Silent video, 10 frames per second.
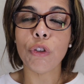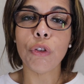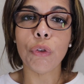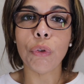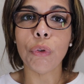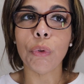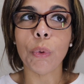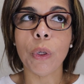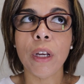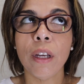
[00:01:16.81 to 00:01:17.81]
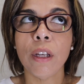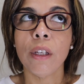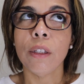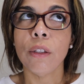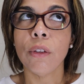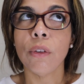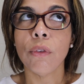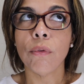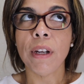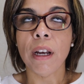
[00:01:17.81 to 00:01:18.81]
to
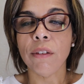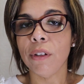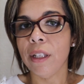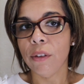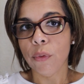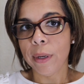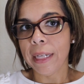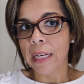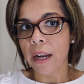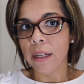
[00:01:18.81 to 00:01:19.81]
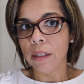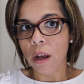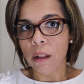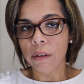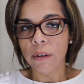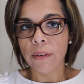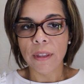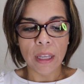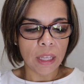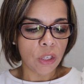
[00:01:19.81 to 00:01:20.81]

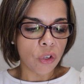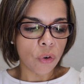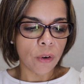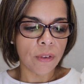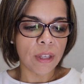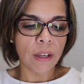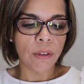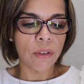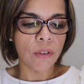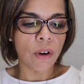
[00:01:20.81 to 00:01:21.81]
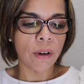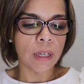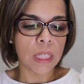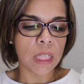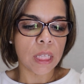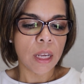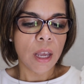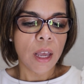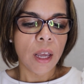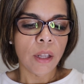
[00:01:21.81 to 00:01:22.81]
$329. Your sale starts
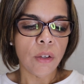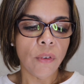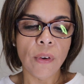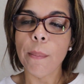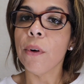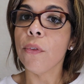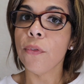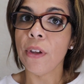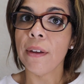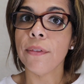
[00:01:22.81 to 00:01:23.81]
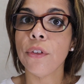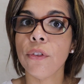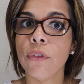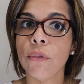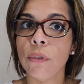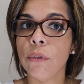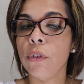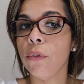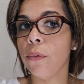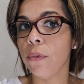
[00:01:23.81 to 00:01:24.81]
November 5th through
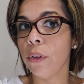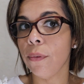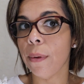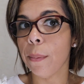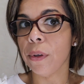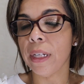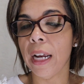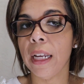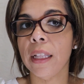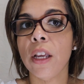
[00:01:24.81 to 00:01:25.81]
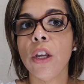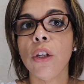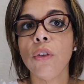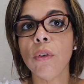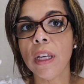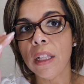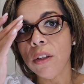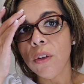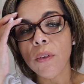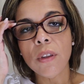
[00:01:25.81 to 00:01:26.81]
November 9th. You
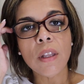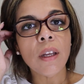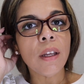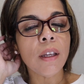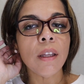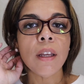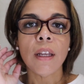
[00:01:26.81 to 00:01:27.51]
can use the